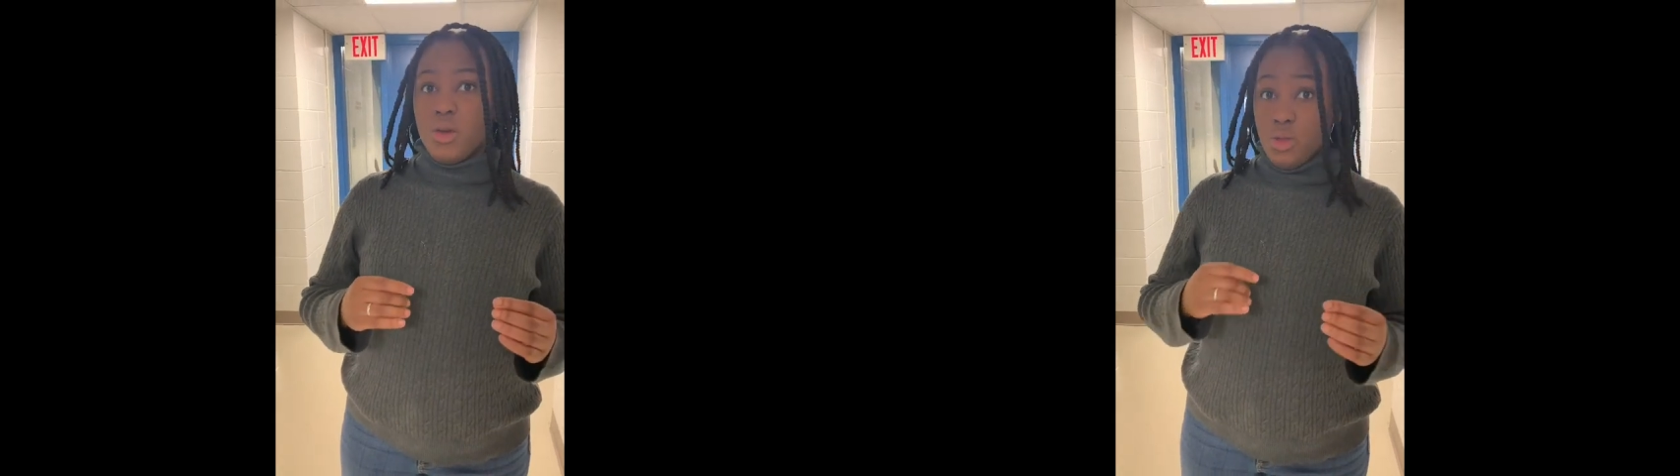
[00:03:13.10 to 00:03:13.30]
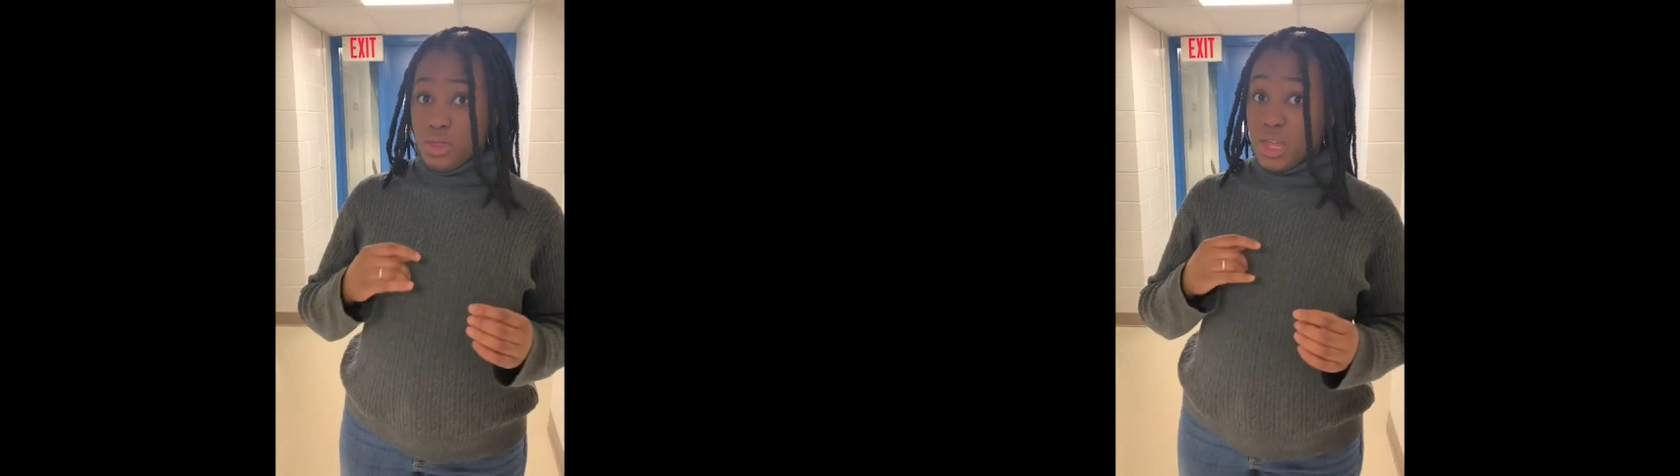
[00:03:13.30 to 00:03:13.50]

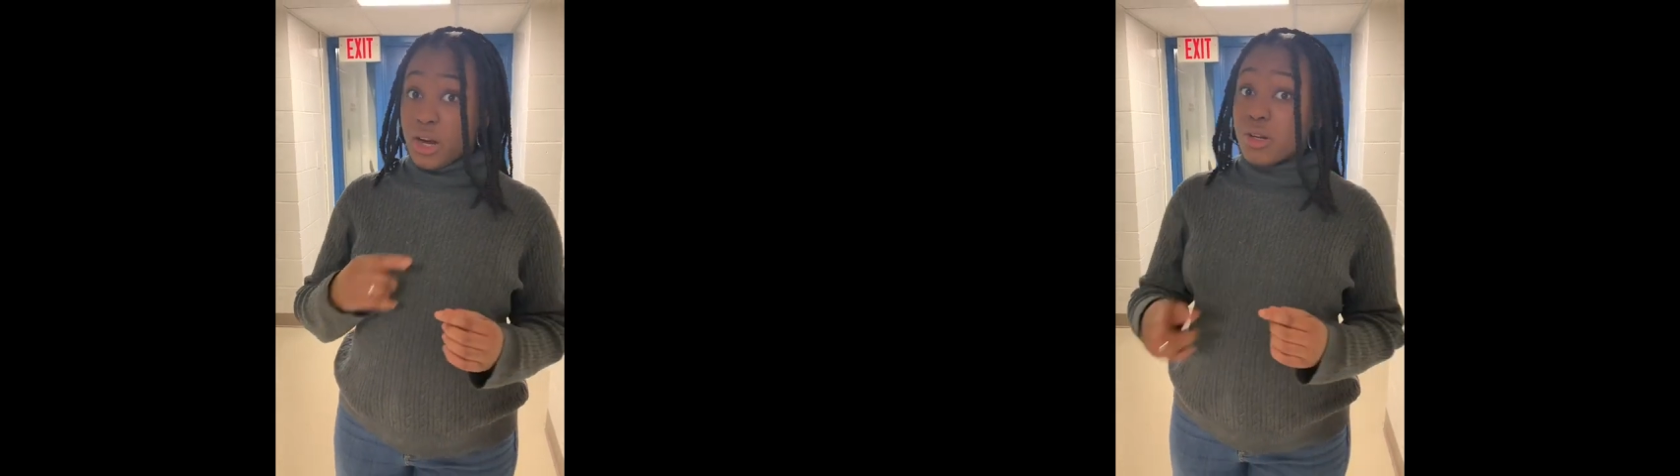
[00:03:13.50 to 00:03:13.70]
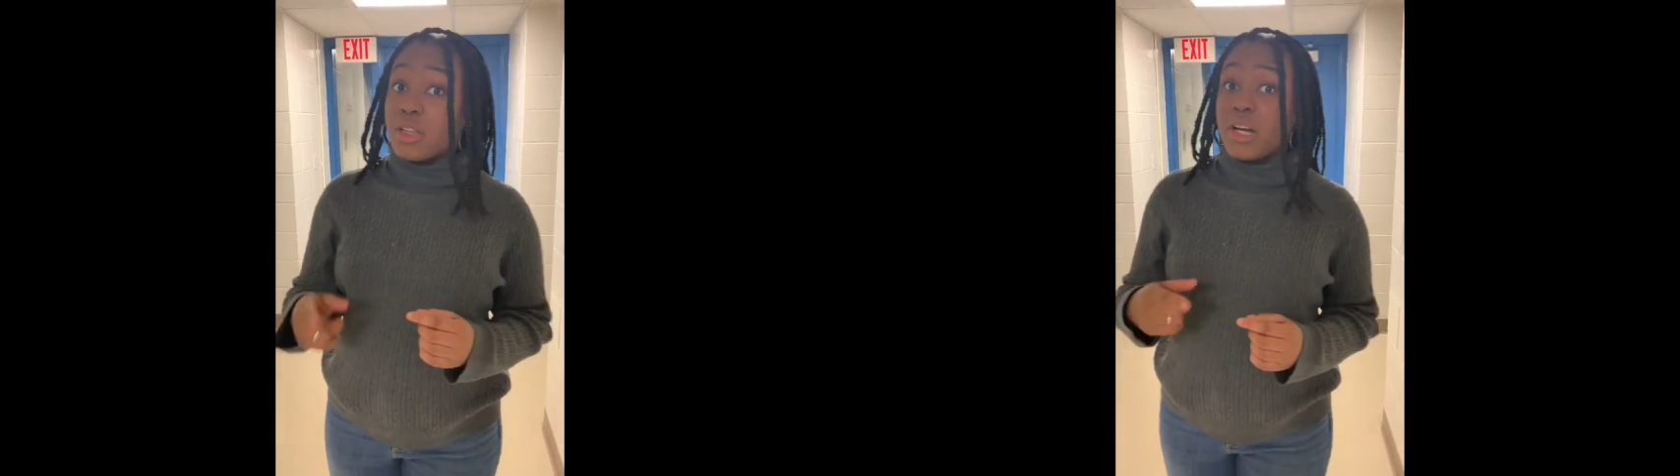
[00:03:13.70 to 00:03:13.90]

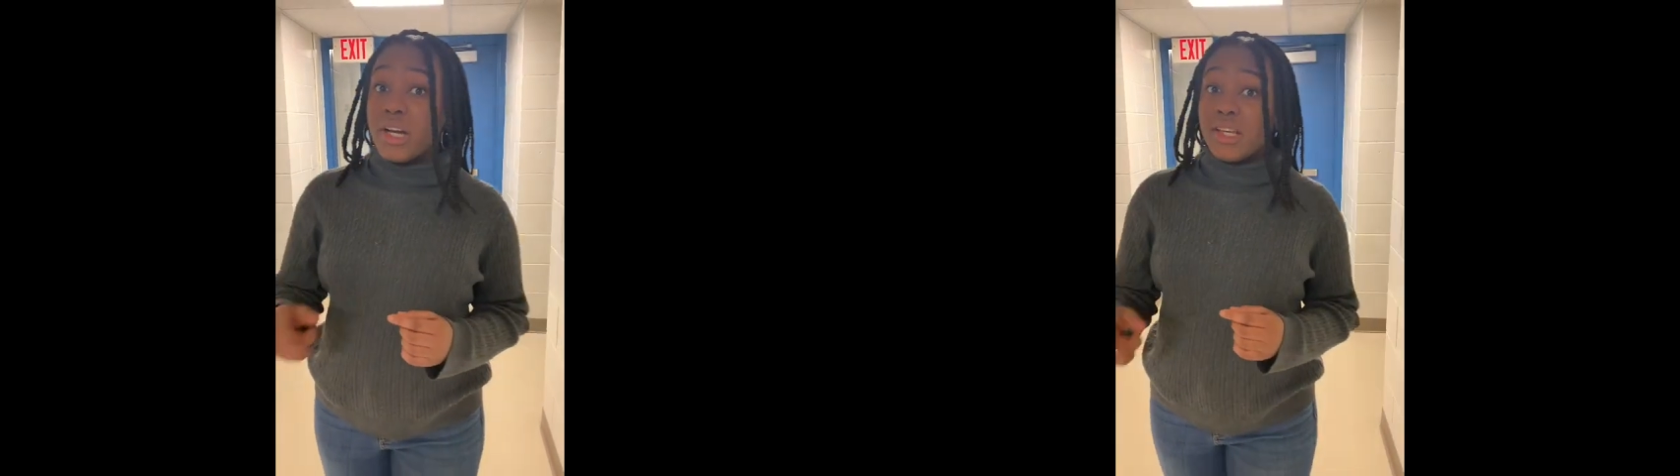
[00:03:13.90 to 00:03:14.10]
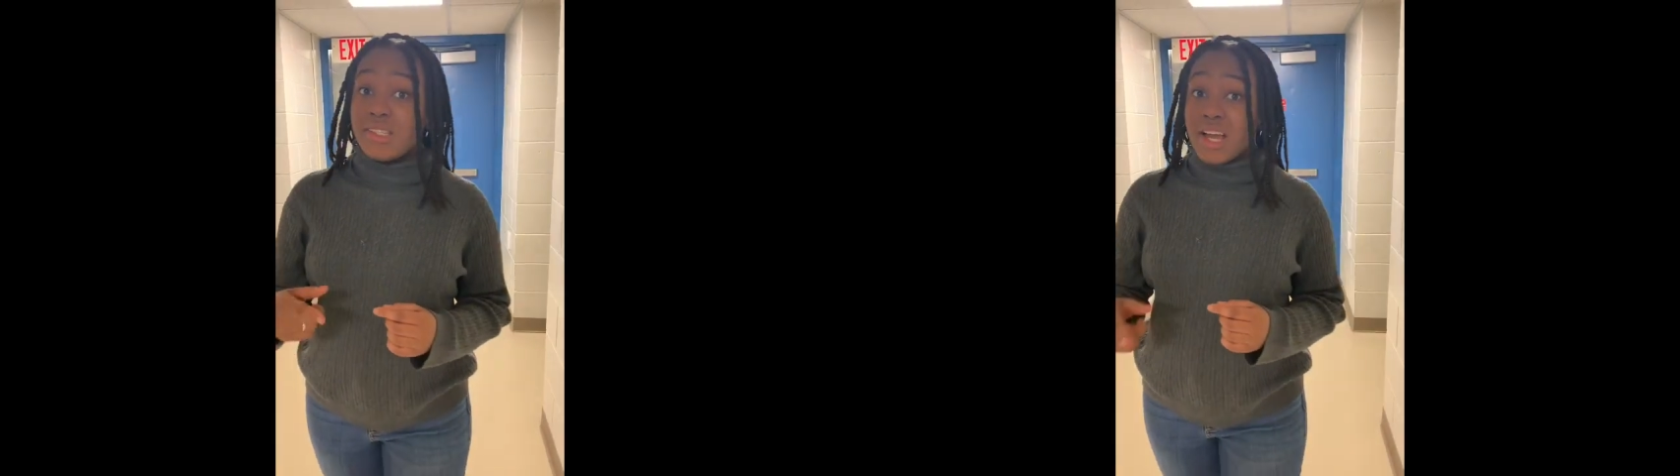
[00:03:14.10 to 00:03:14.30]
their
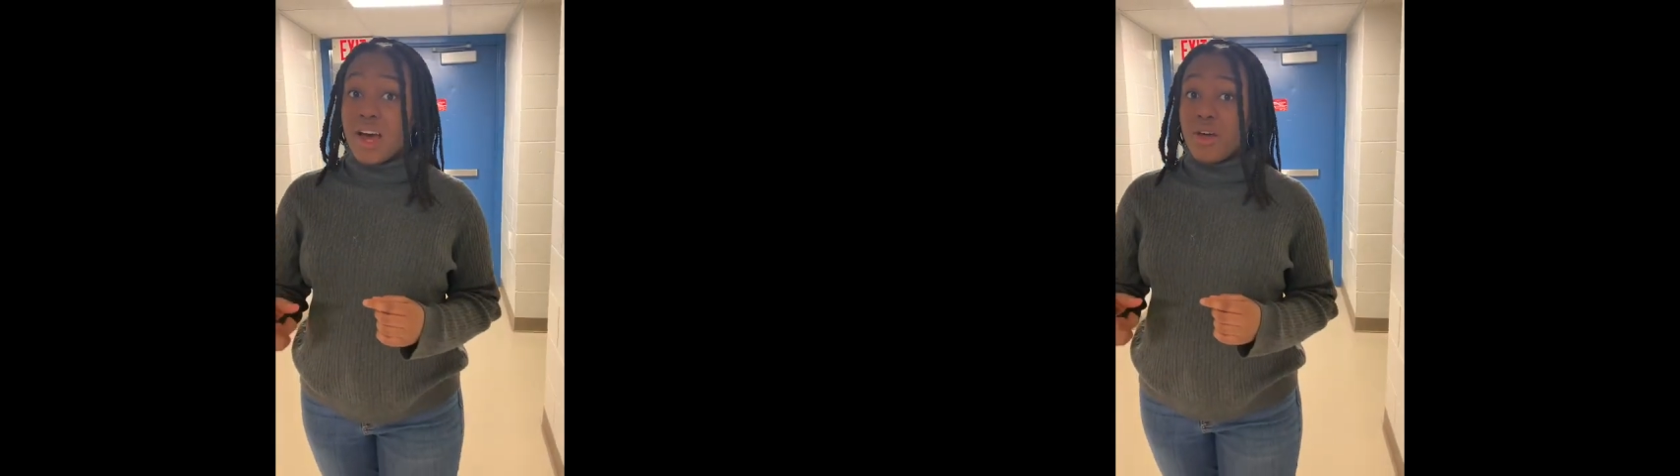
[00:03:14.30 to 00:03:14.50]
learning style